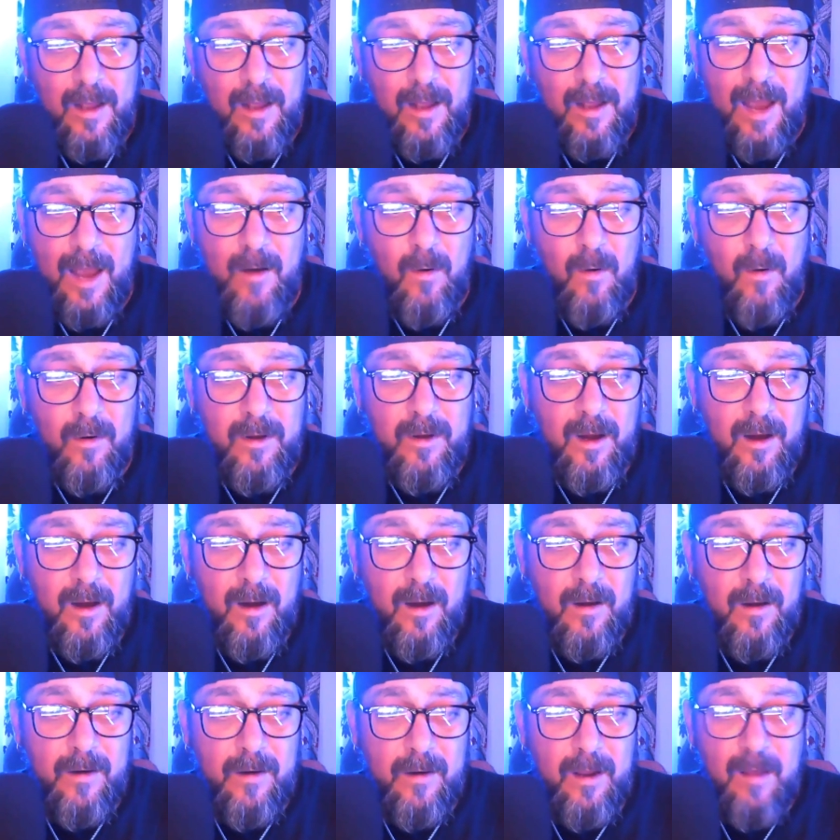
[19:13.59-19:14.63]
I don't
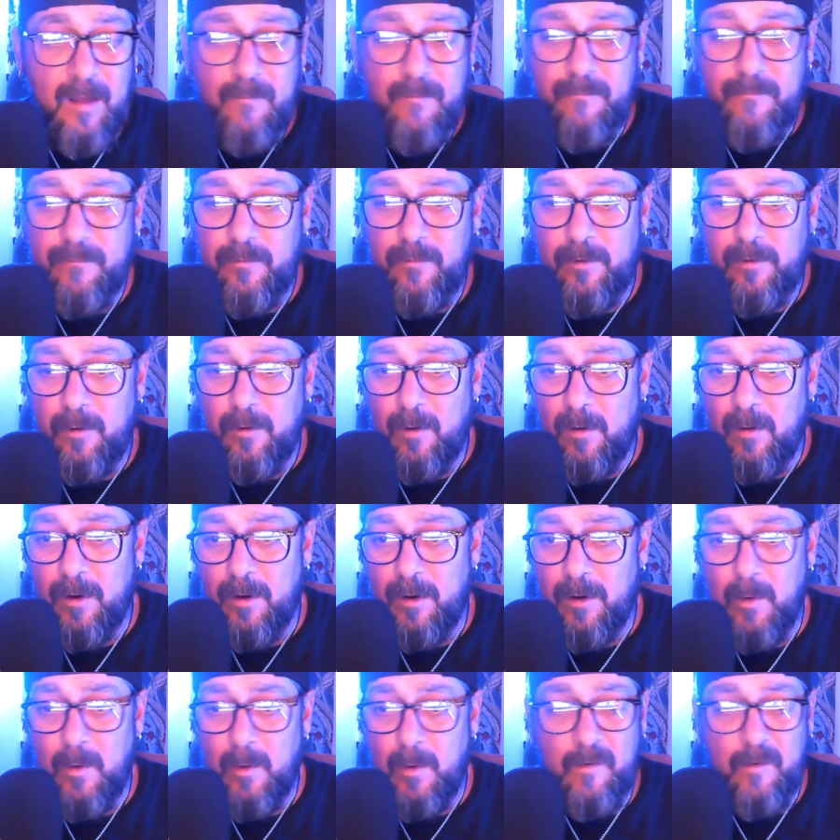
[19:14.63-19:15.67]
care if you're a
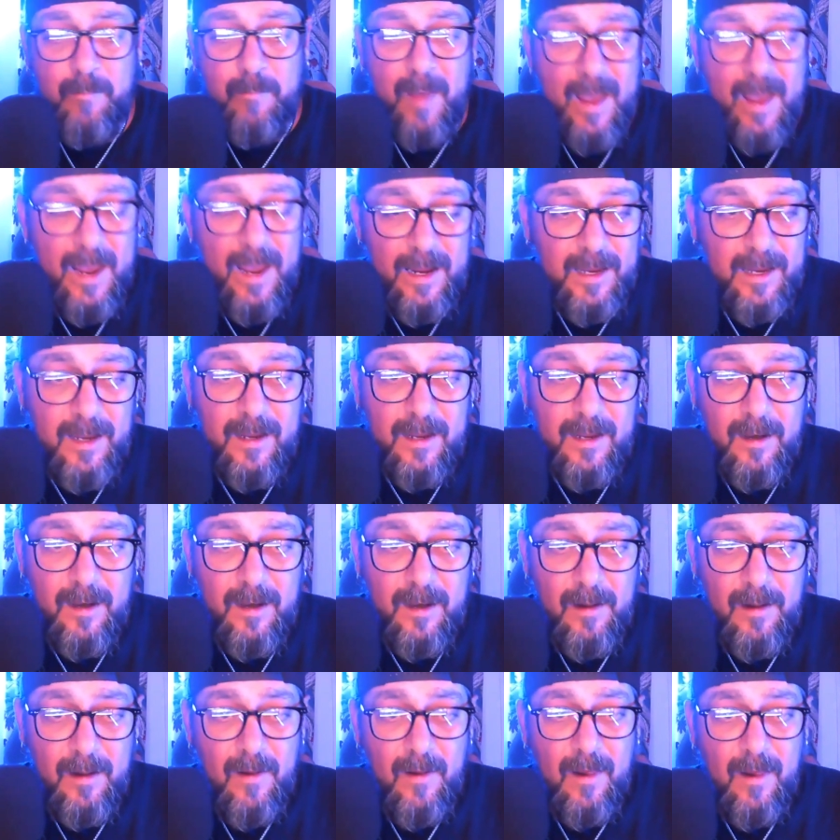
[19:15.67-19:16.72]
Norse pagan.
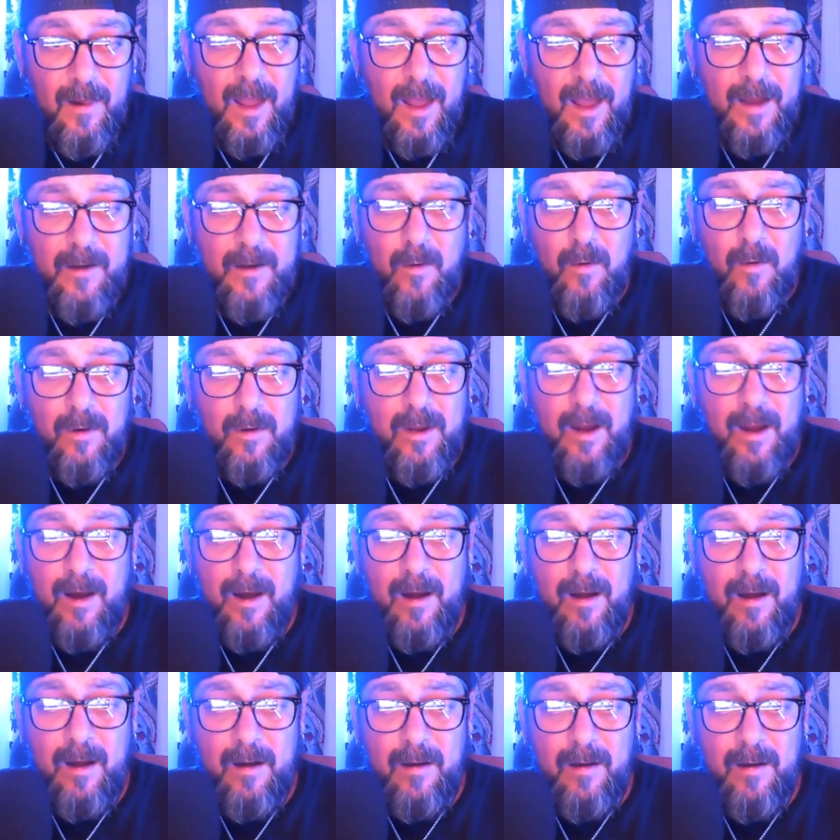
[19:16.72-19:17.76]
I don't
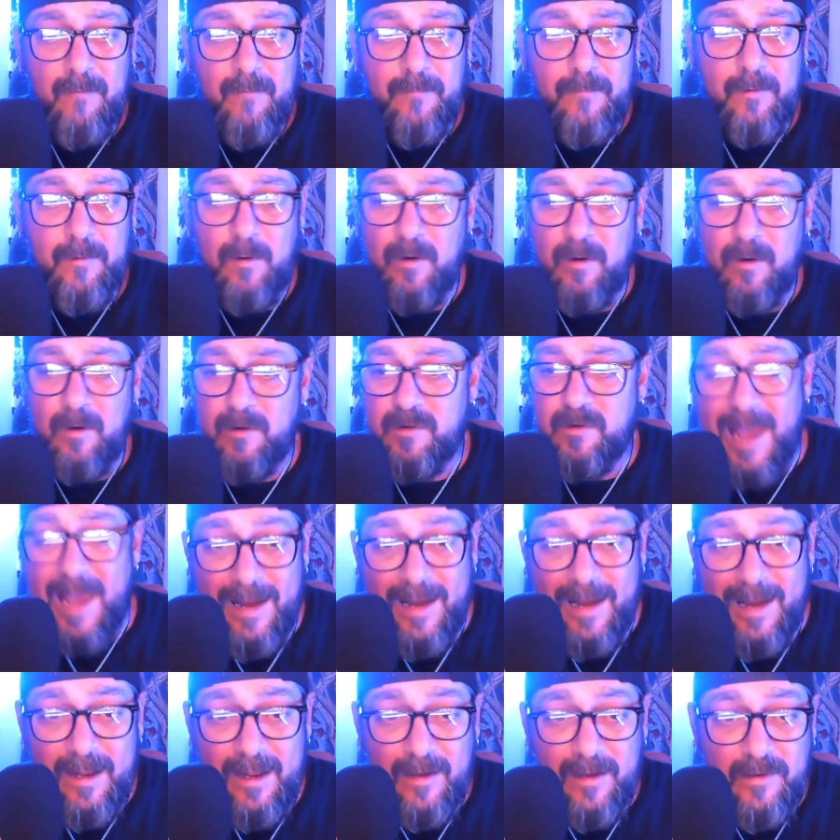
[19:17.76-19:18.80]
care if you're a
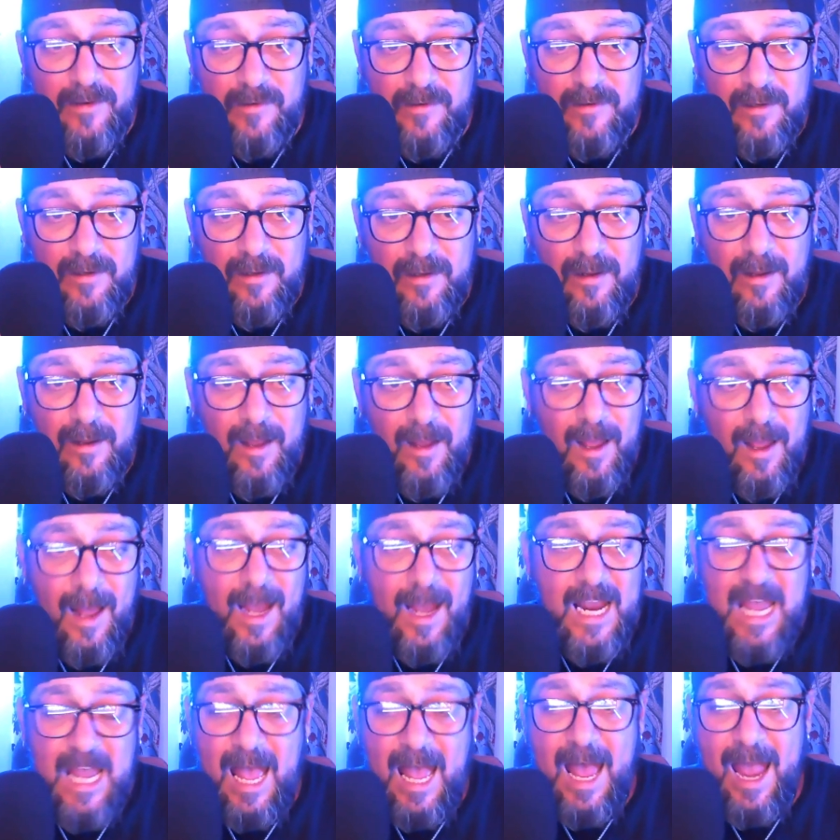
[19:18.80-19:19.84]
Satanist.
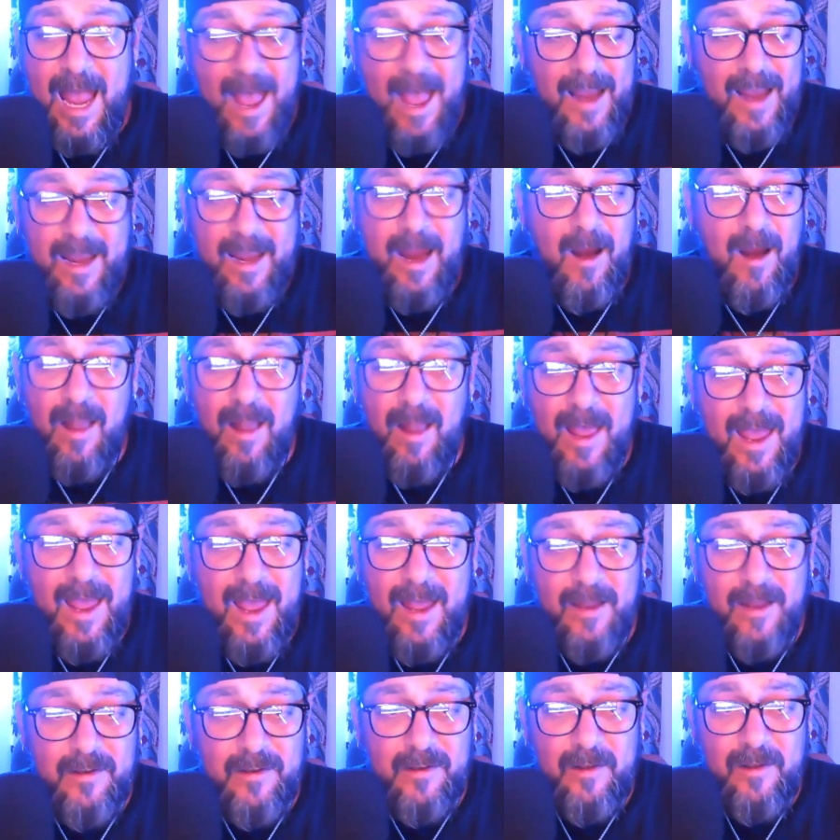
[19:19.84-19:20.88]
I, I, I care
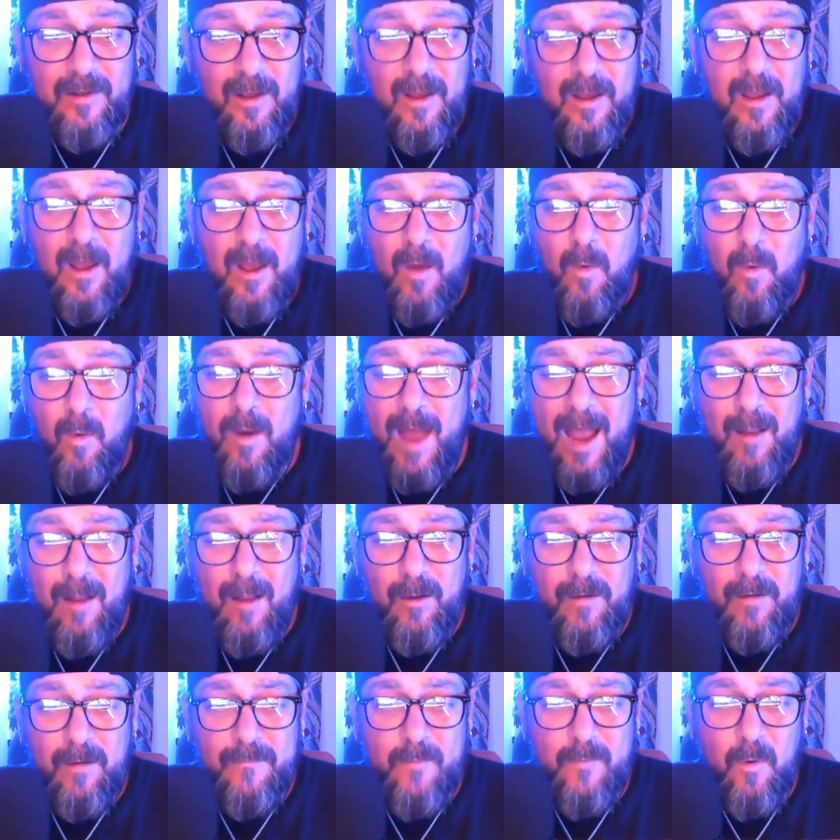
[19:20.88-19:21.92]
less. What I
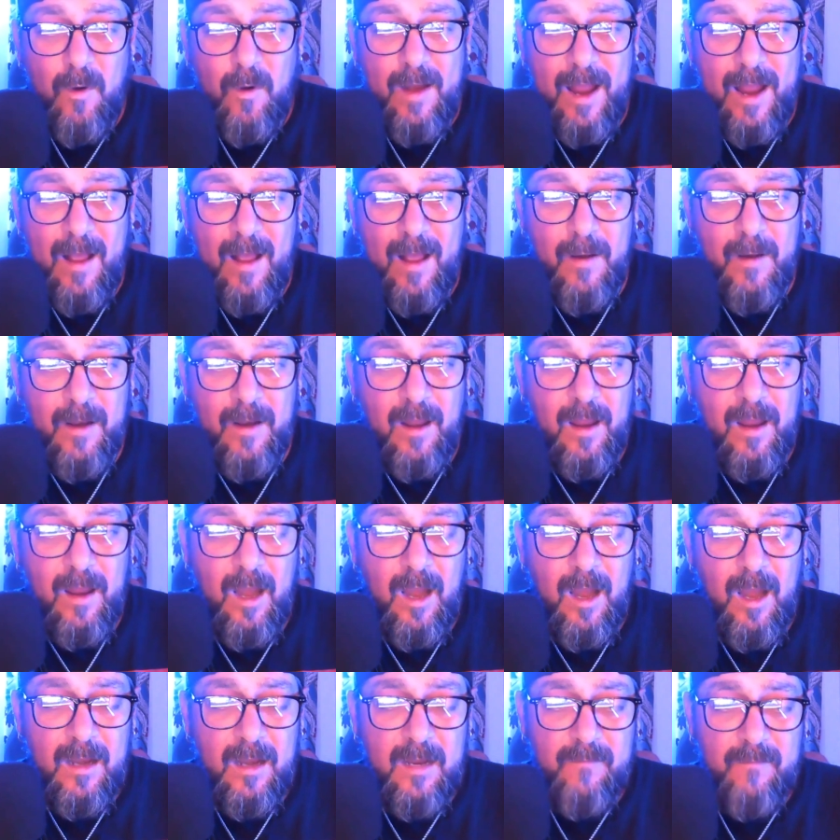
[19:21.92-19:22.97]
look for now in, a, in
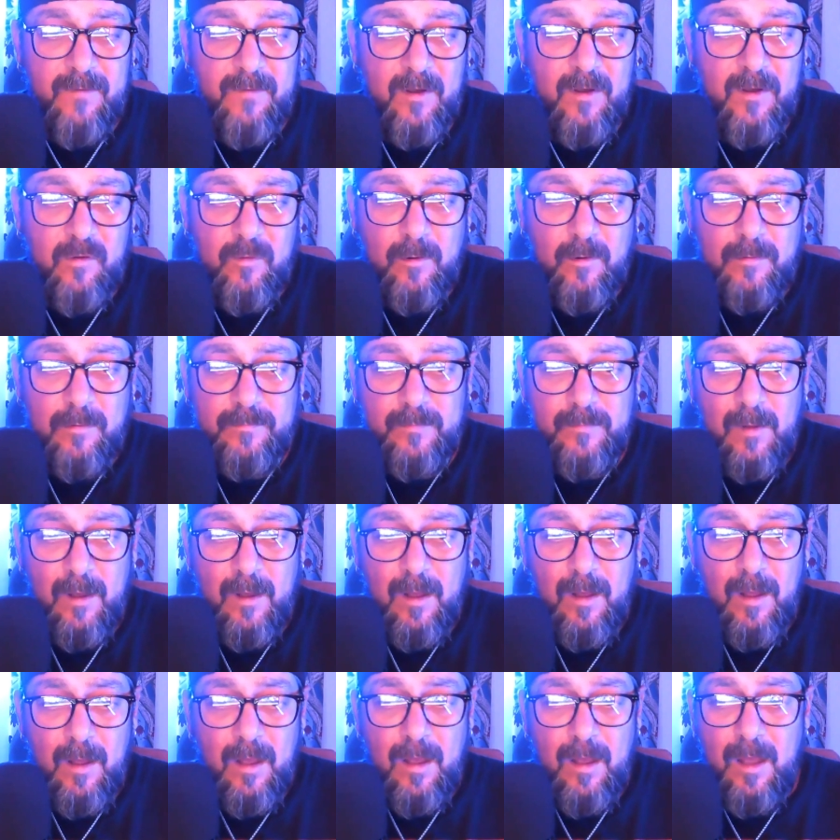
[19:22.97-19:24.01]
an individual
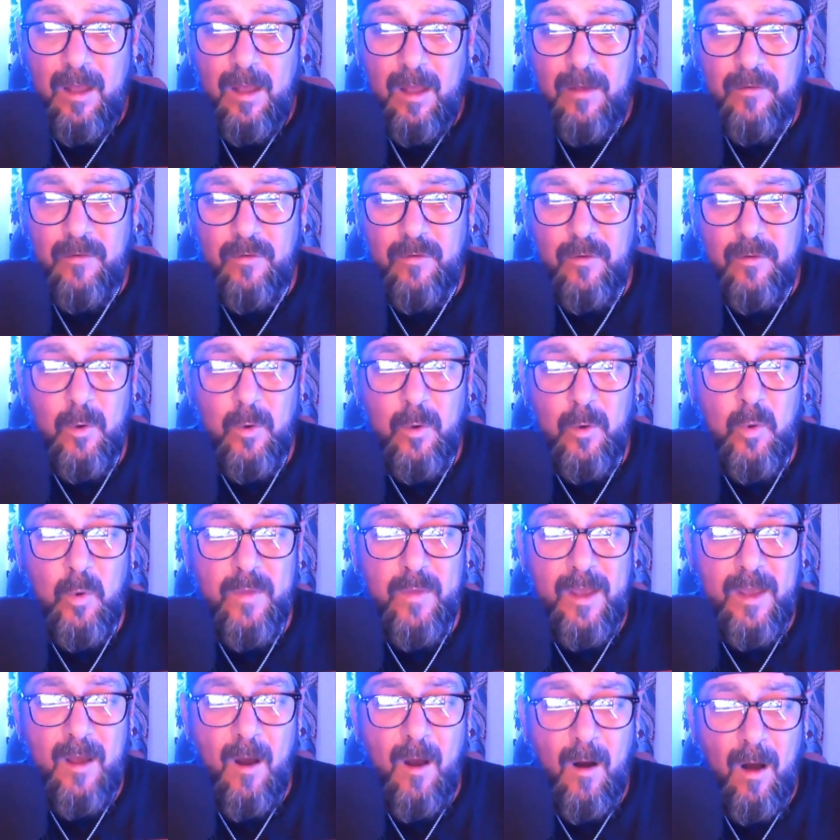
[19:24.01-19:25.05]
is who
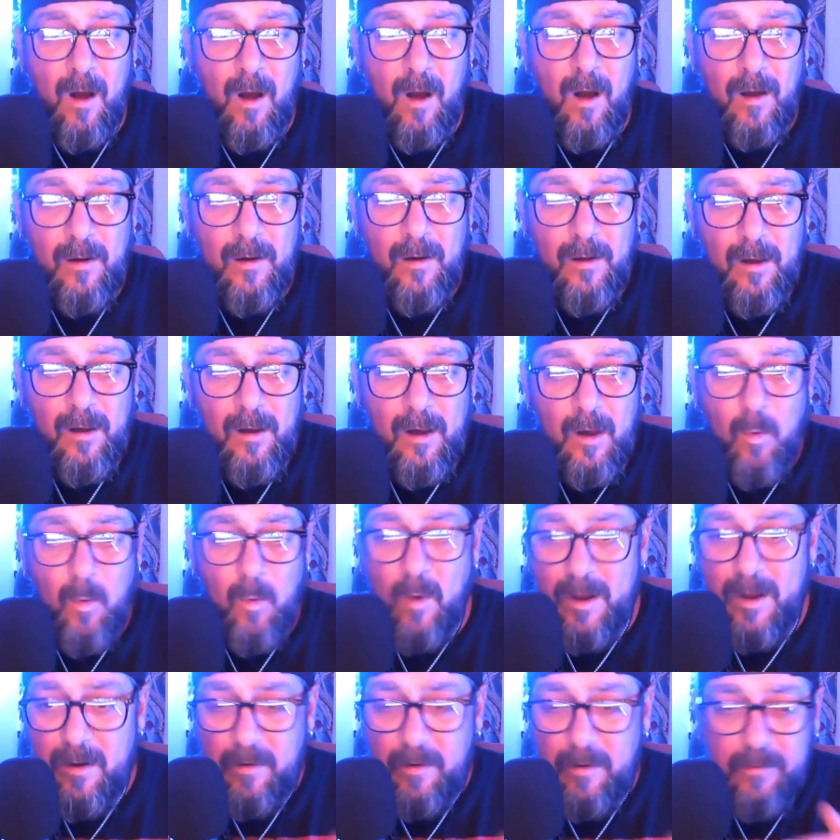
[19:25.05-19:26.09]
they are.
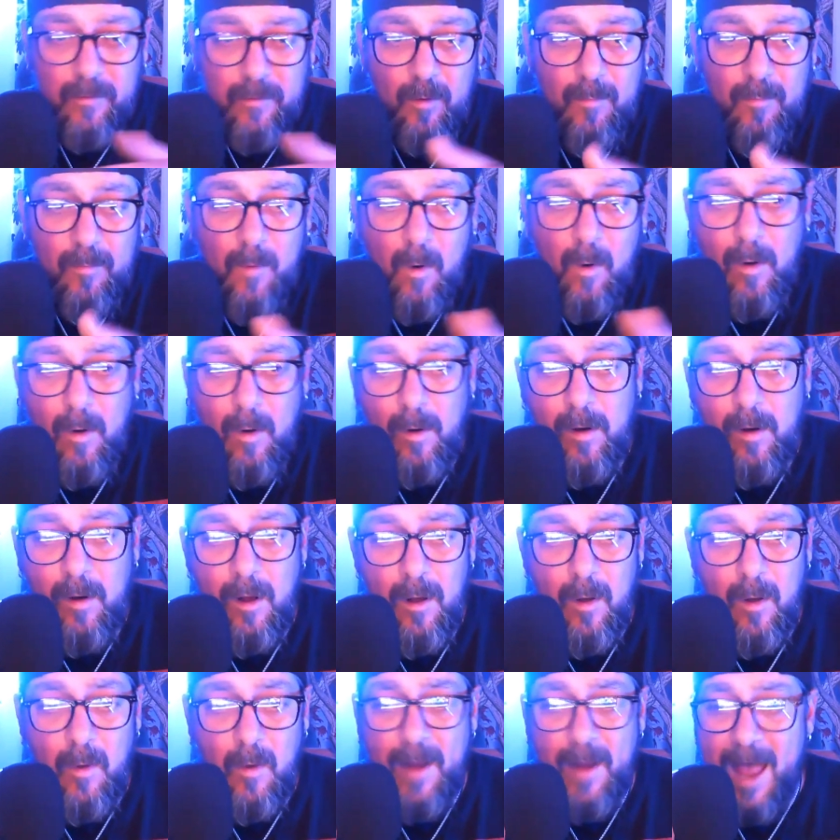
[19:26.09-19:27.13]
What is their moral
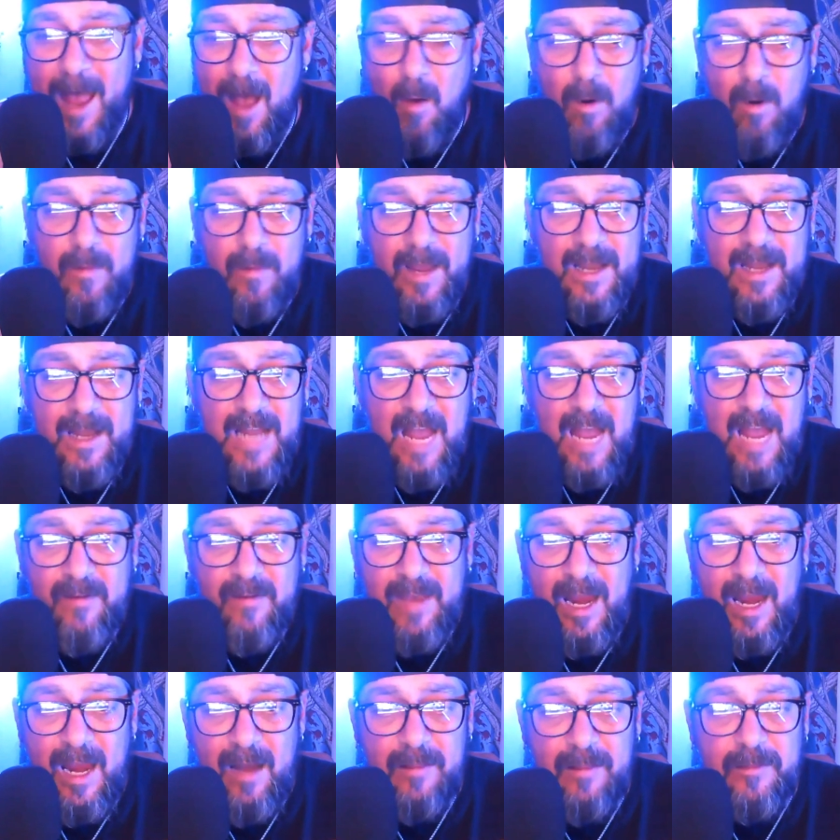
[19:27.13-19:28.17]
code? How are they
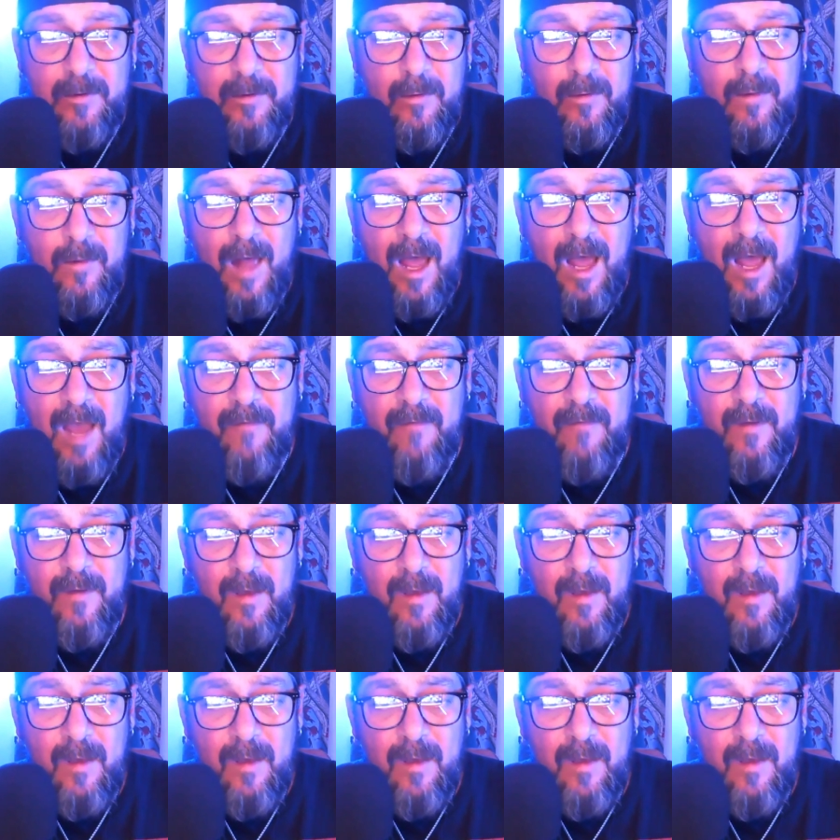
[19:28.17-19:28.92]
navigating through life?